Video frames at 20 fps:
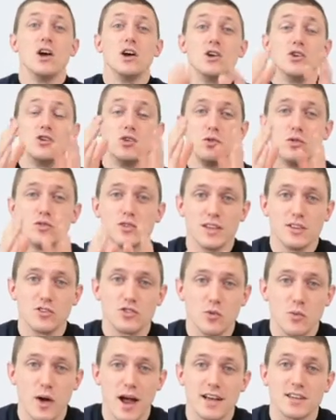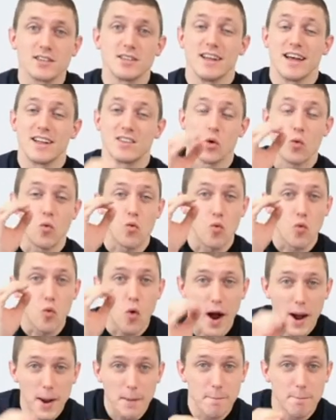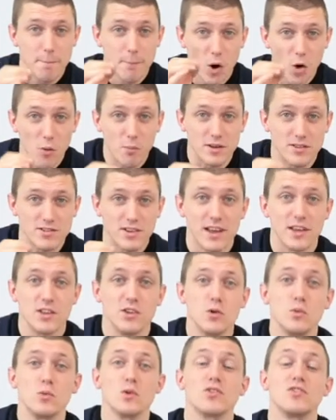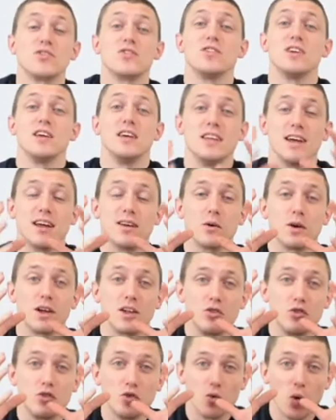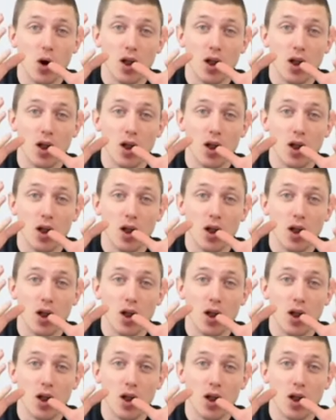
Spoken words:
Use interaction at the right moments and you will see that it can do